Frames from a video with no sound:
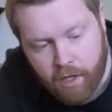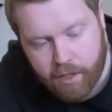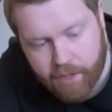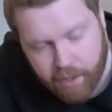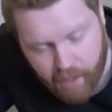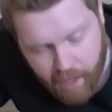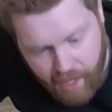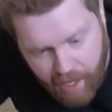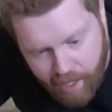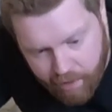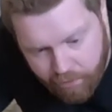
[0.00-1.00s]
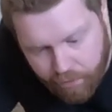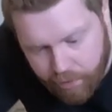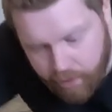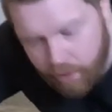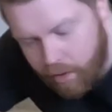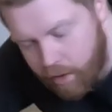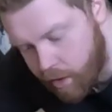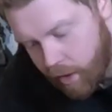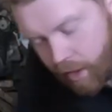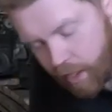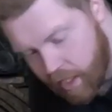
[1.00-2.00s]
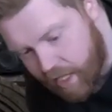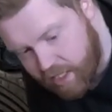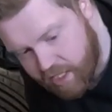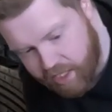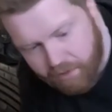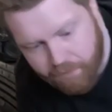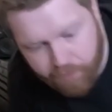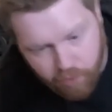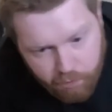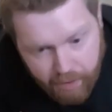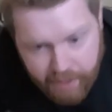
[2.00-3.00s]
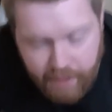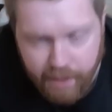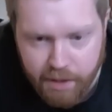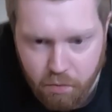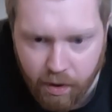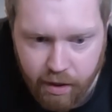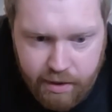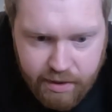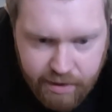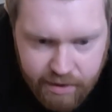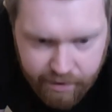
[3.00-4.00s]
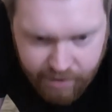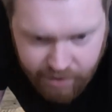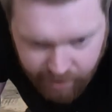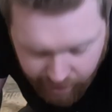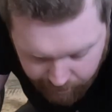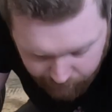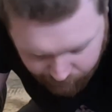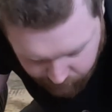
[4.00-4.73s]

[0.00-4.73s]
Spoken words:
and then I have a set for my daily as well, as these are the same